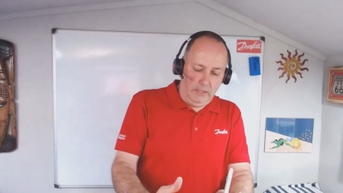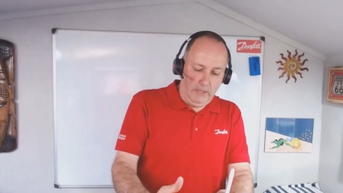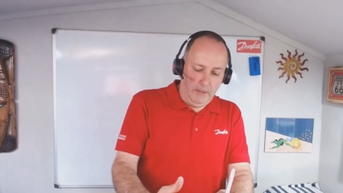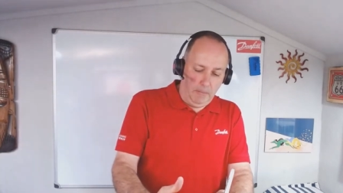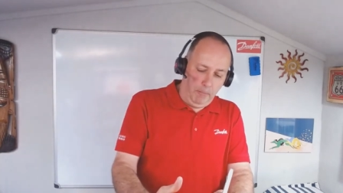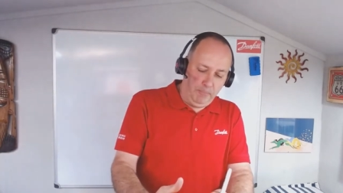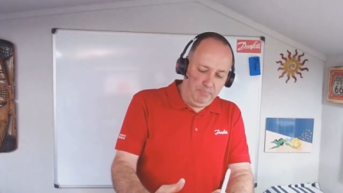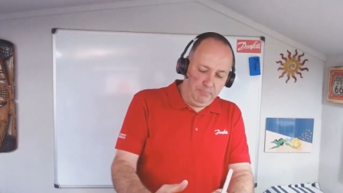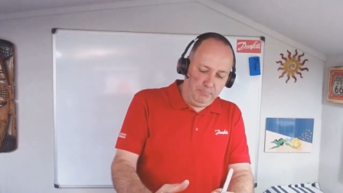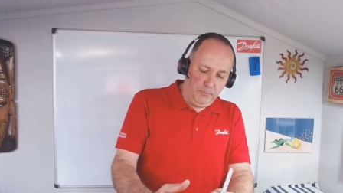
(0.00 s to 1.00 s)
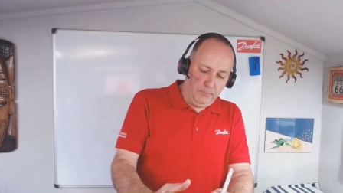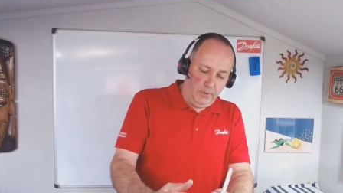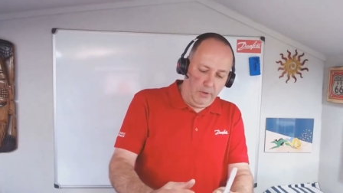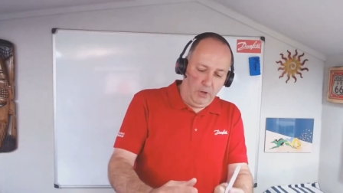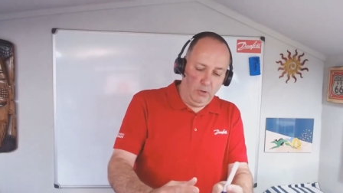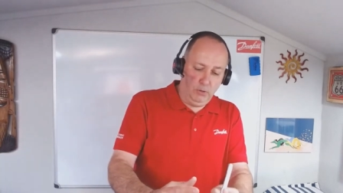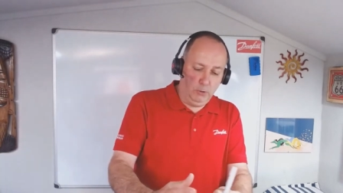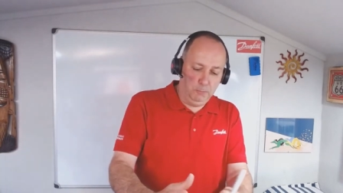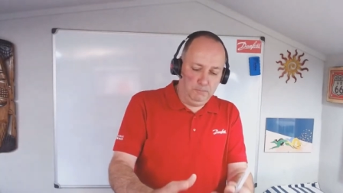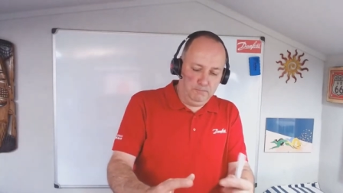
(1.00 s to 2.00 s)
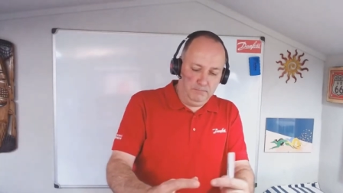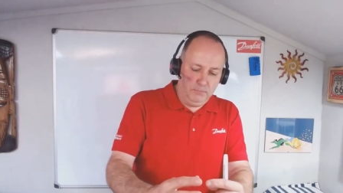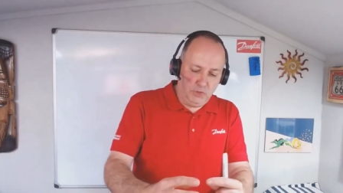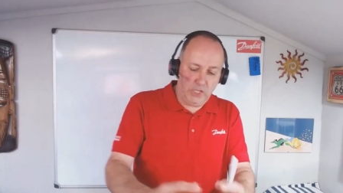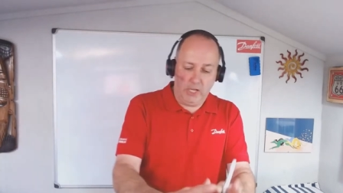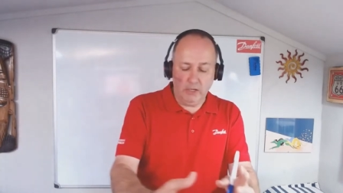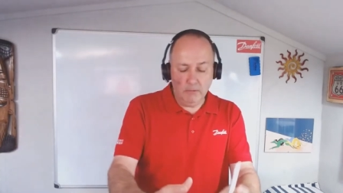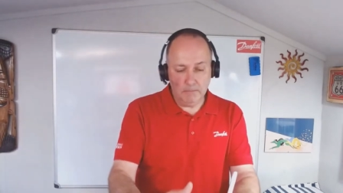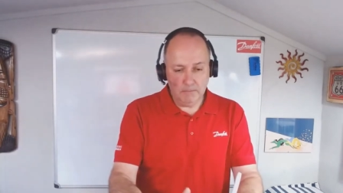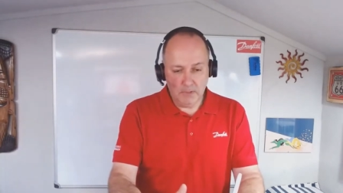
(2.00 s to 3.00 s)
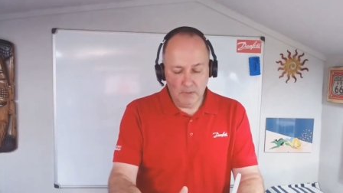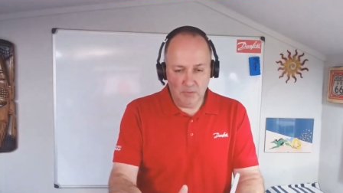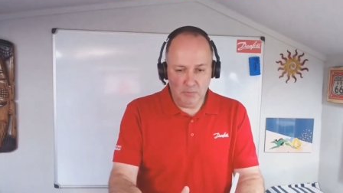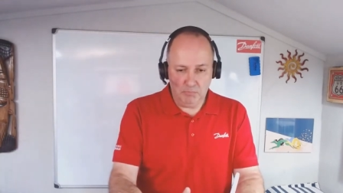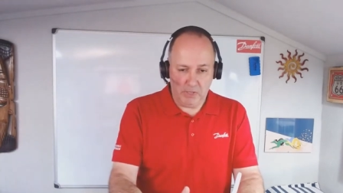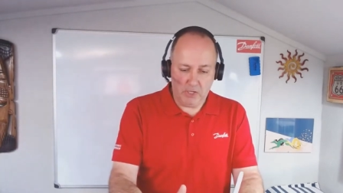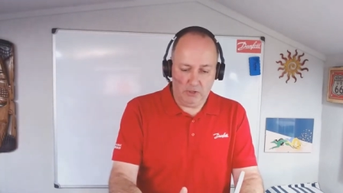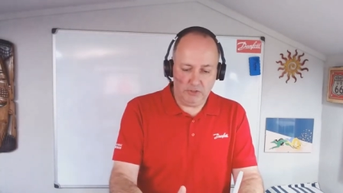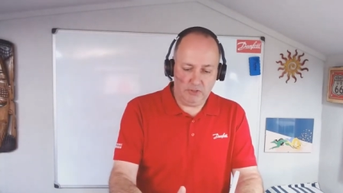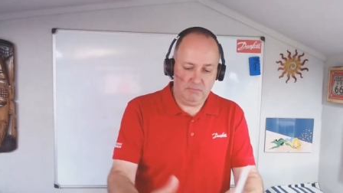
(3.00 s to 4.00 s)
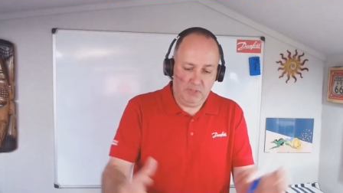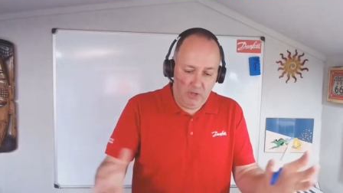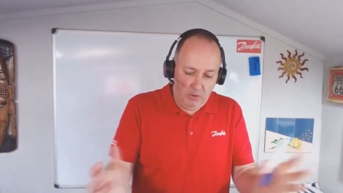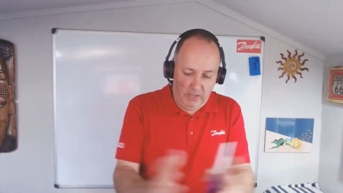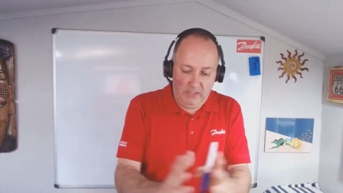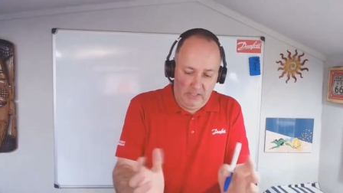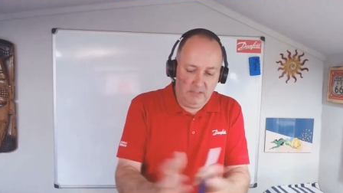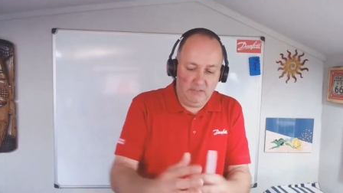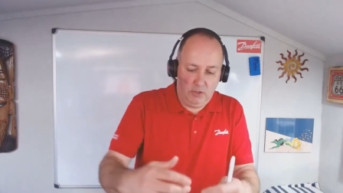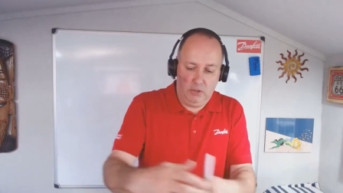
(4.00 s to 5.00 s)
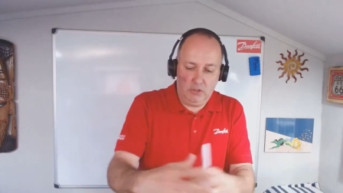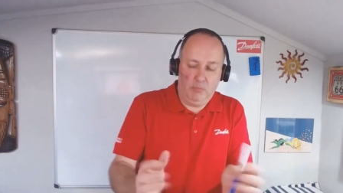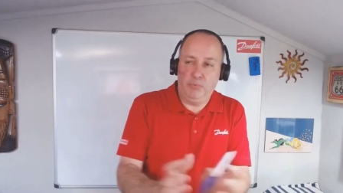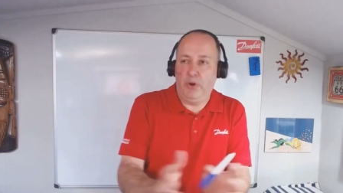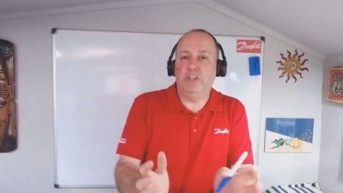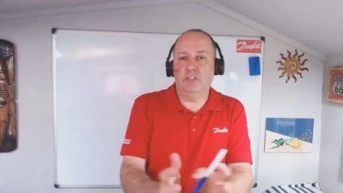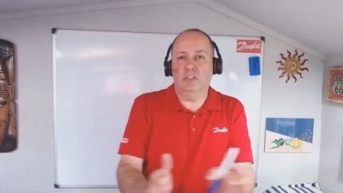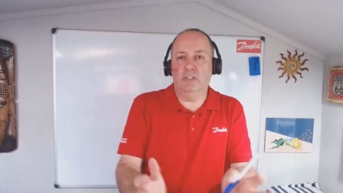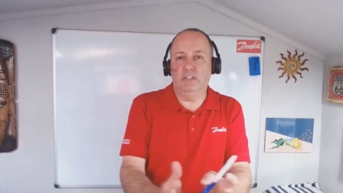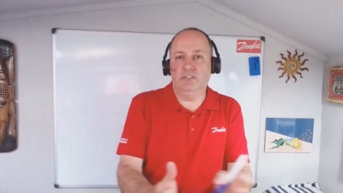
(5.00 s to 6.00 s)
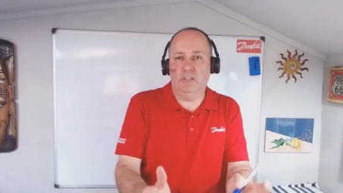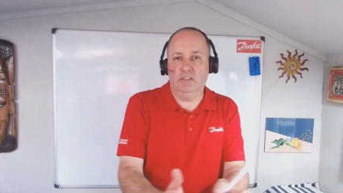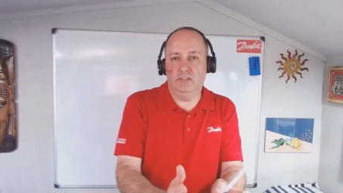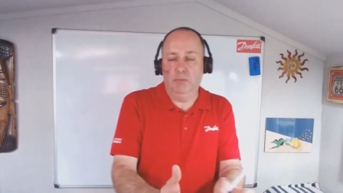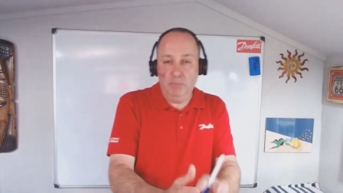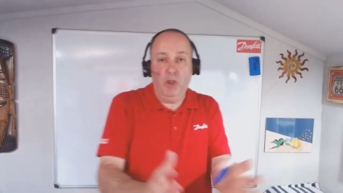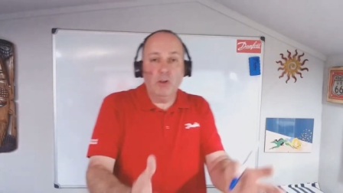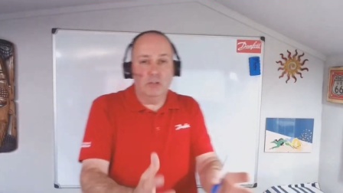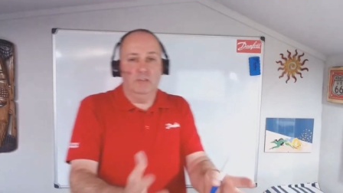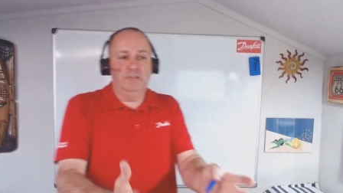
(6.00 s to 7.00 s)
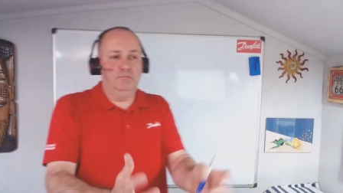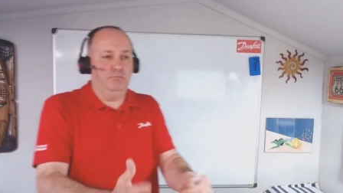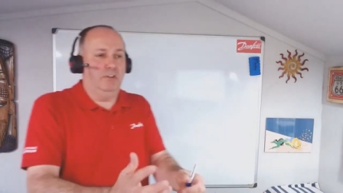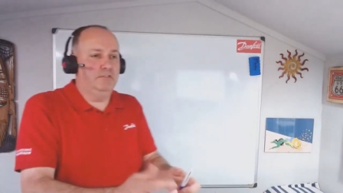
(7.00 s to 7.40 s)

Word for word: a whole chicken because, you know, it's all compressed. It's a block of